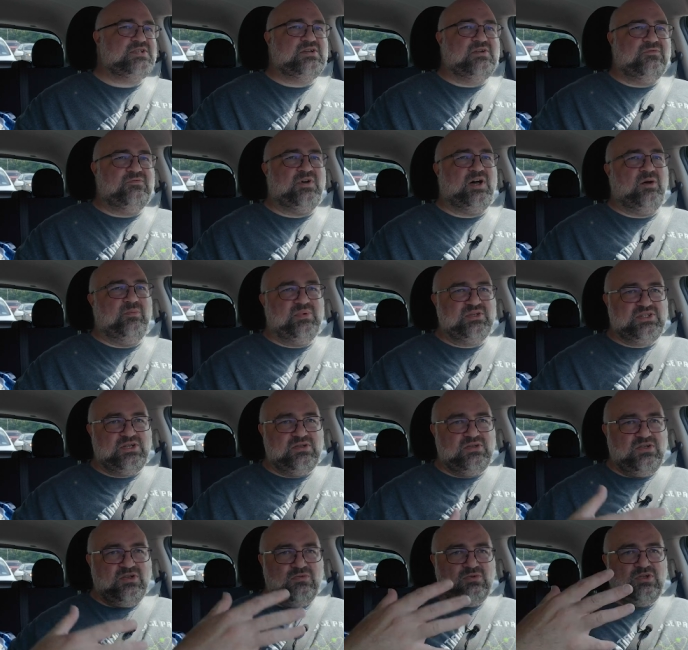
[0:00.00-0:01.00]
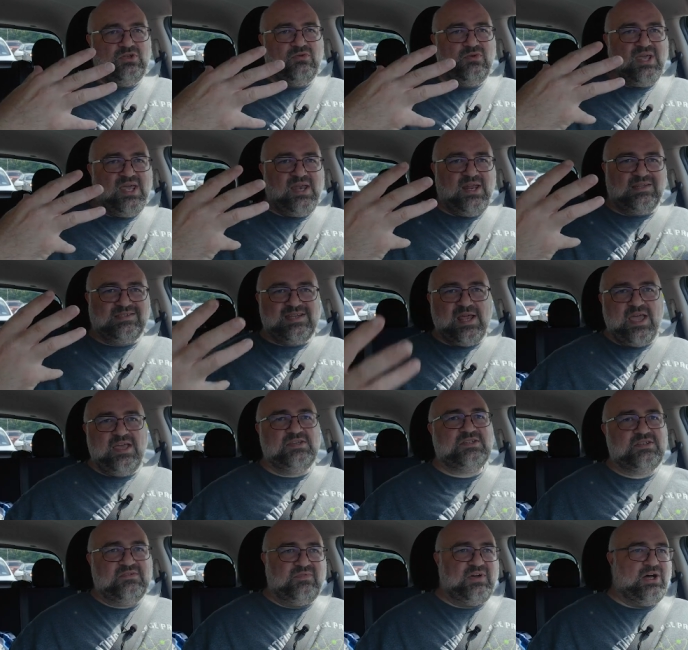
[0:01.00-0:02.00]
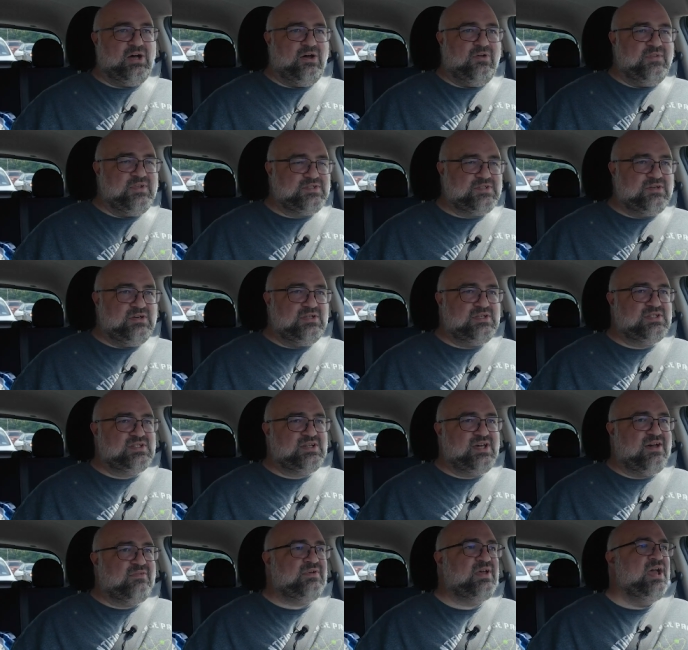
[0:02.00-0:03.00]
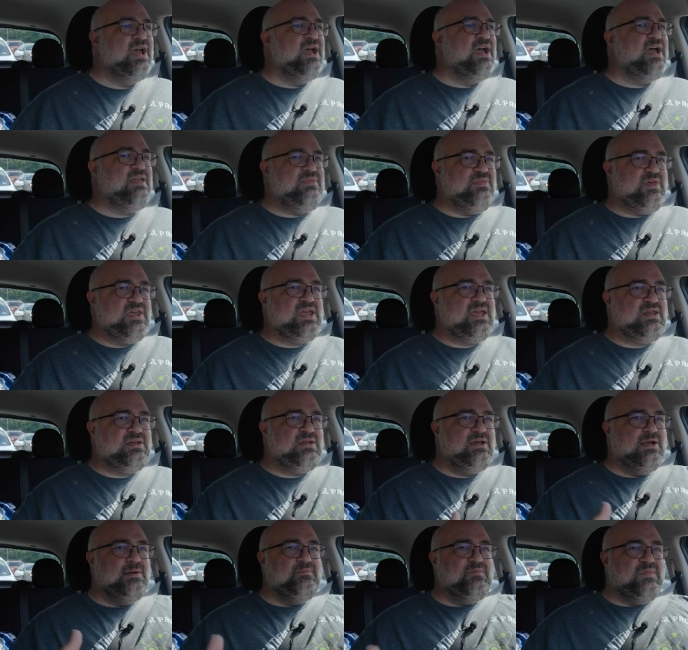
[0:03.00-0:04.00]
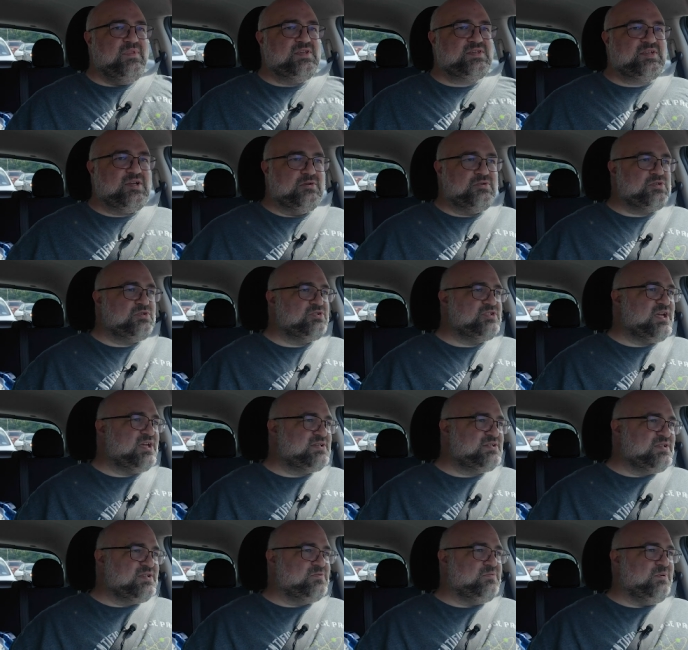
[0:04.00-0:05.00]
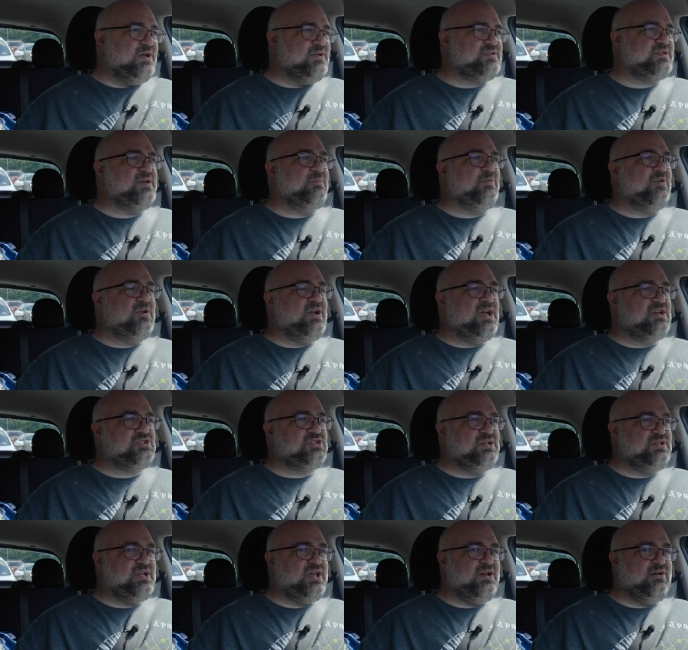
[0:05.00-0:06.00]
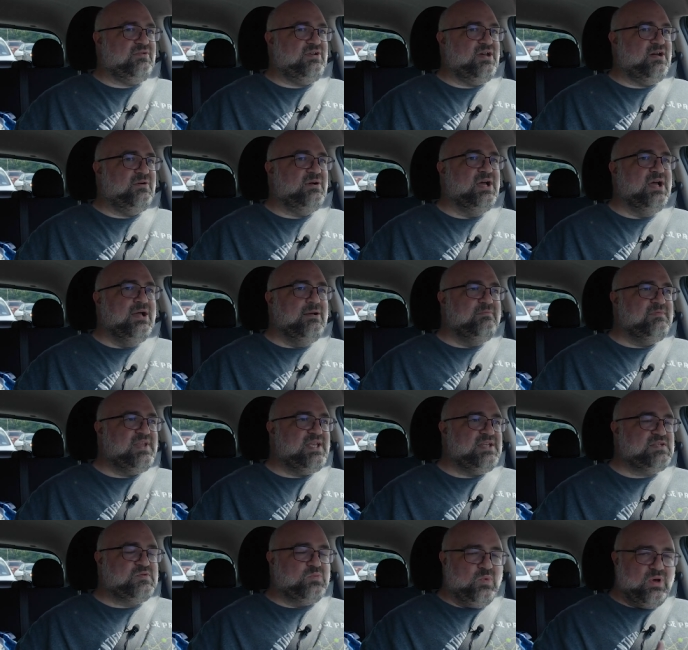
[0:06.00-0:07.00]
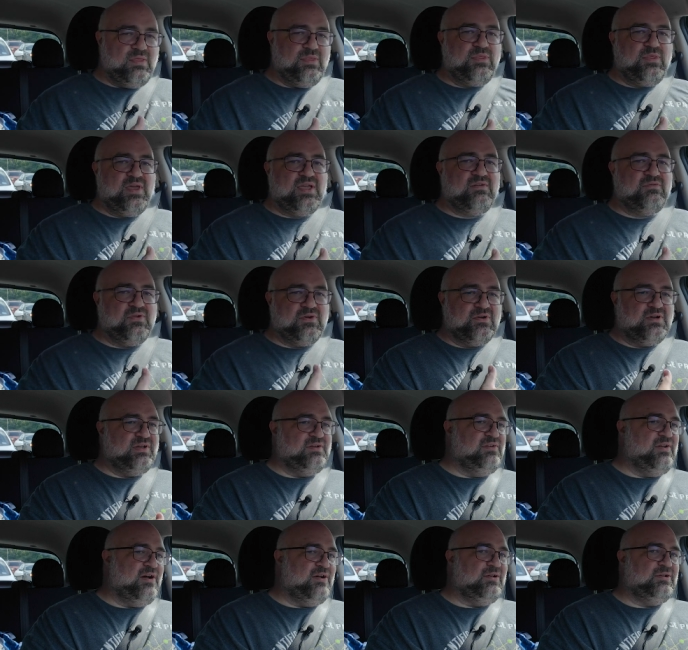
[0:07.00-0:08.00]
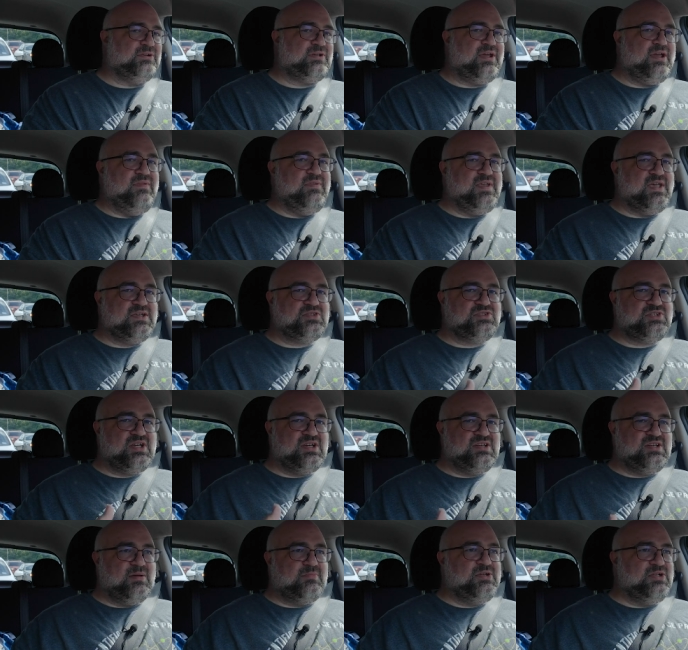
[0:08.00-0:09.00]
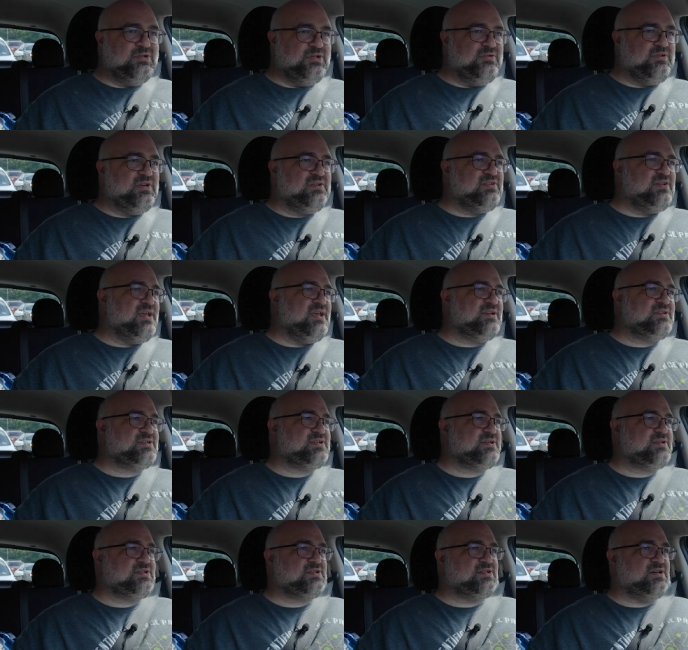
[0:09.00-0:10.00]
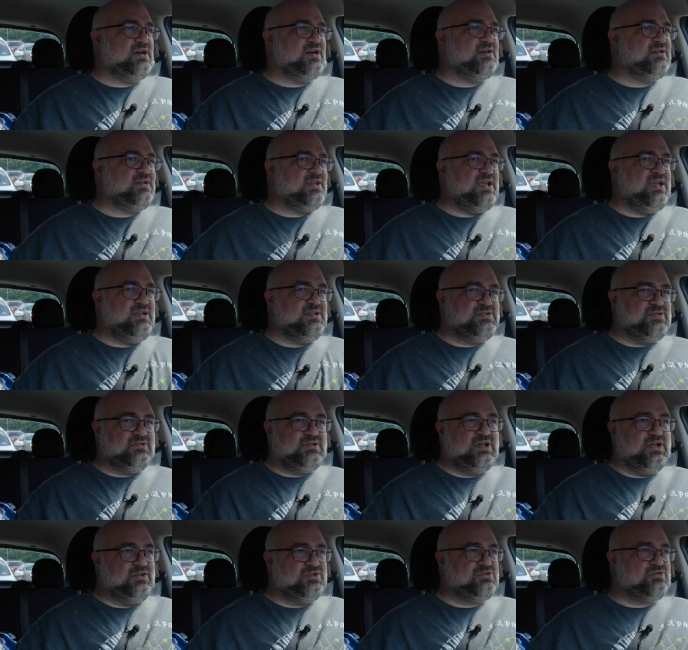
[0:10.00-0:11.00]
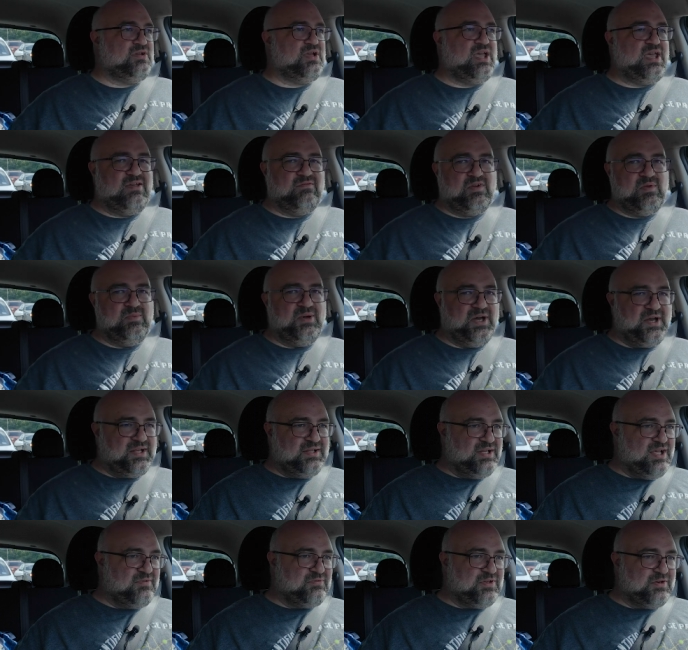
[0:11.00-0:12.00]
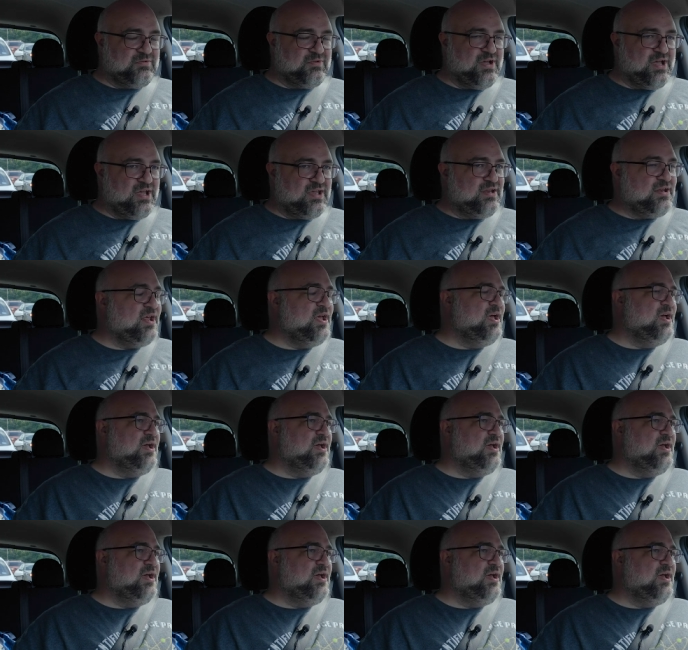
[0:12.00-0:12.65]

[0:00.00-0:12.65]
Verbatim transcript: is your fault, but you get a taste of all this good stuff, and then the social justice walls come crashing down. Now, it's one thing if you're an adult and the SJW lunatics start cancel culturing everybody left and right.